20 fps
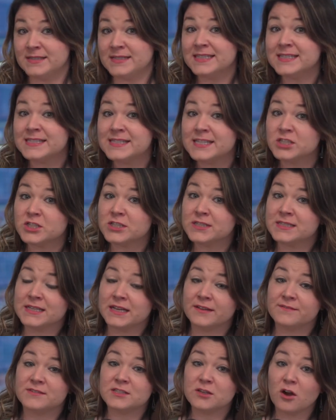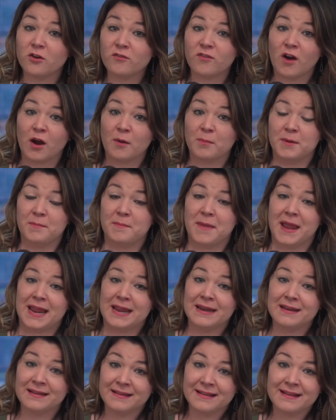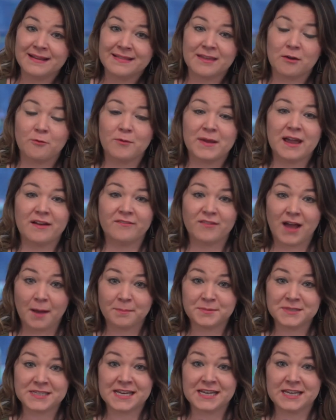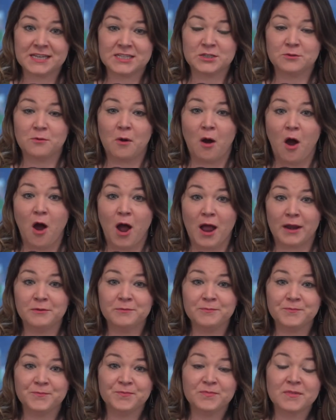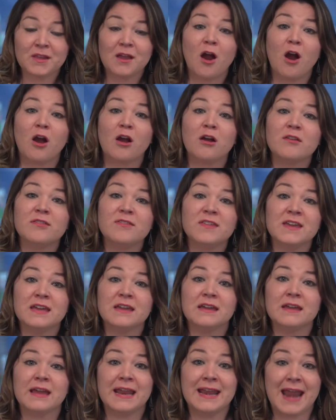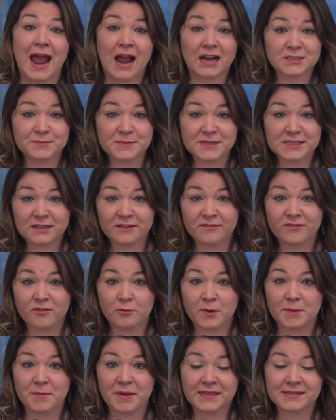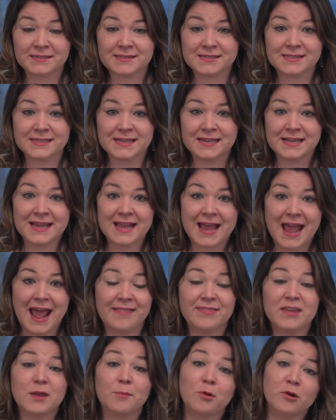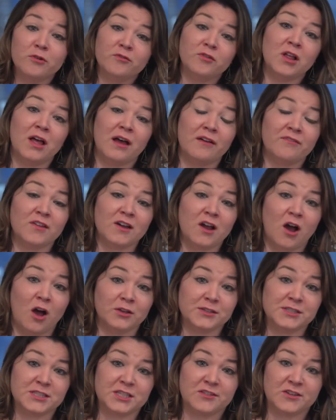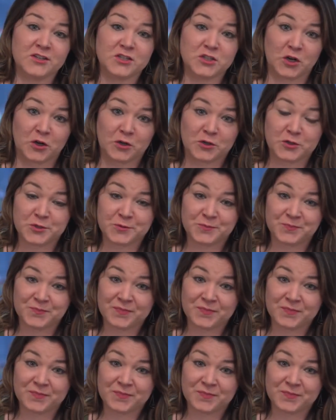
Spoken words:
The decisions that have so far been made that we have updated you on are the enactment of the remits and the approval of the calls to the church.